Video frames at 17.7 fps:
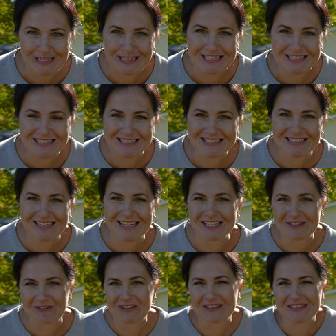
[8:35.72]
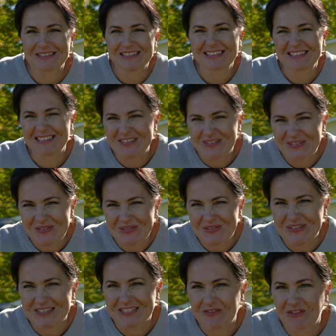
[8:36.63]
and light because it is
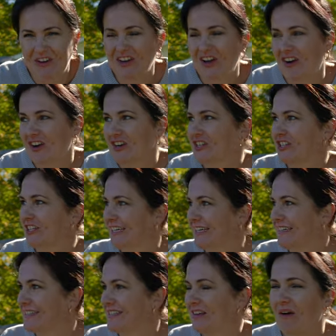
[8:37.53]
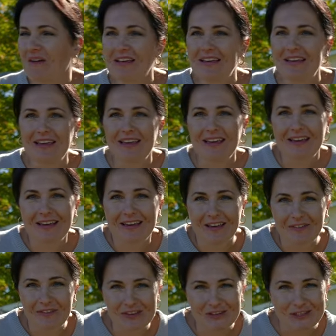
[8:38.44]
noon, it's very harsh light. So
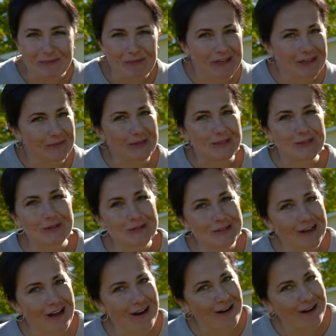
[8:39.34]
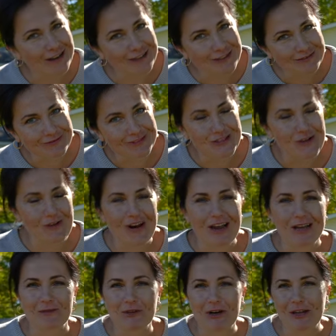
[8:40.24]
if you see me a little bit too dark,
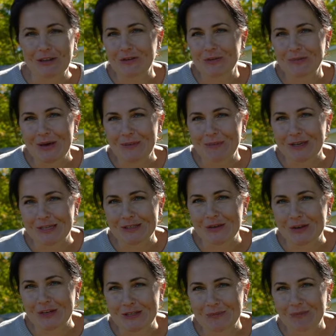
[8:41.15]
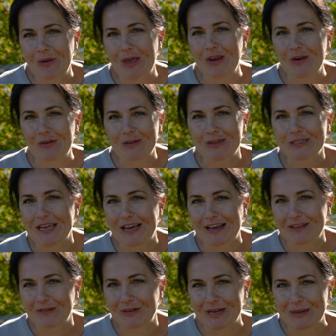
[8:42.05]
sorry, I'm trying to do my best to explain you
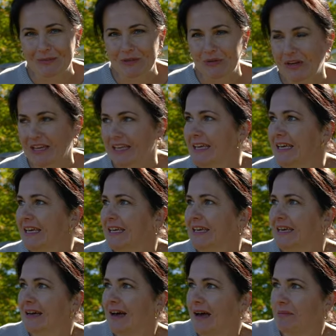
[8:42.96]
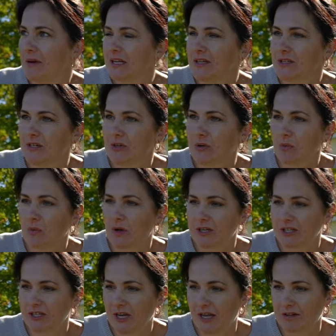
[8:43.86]
exactly what I'm doing. I'm gonna show you
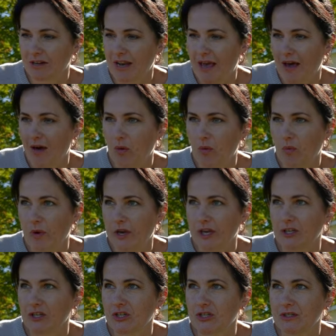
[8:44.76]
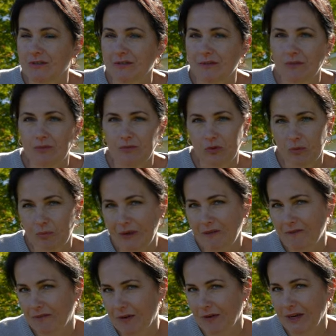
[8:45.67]
one shot now, which would
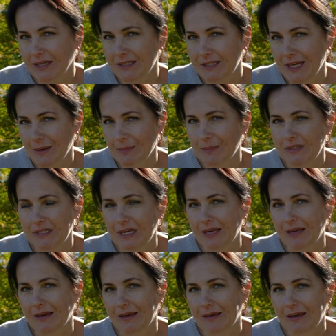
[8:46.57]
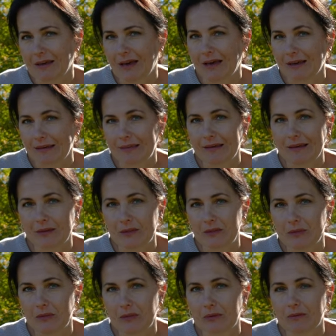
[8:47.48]
be very tempting, I
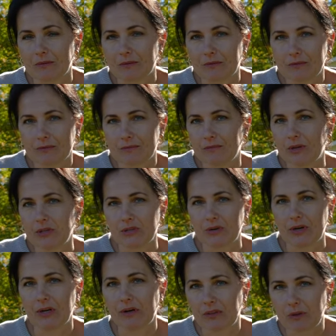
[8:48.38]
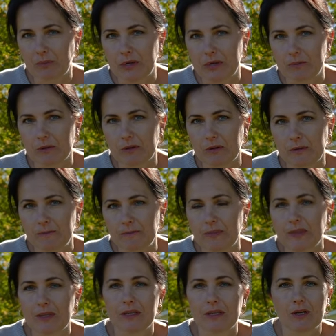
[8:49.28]
think, to majority of the people,
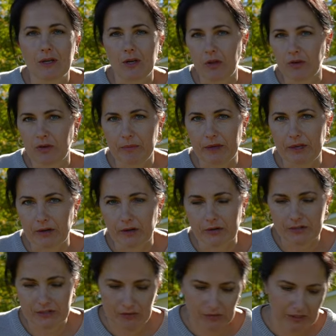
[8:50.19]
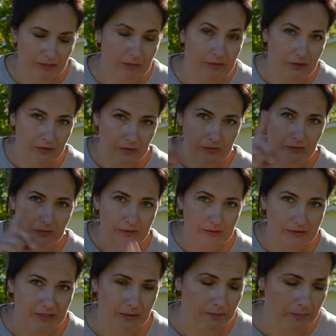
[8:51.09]
a lot of beginners. So they would do
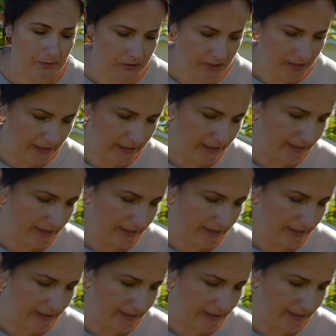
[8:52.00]
simple shot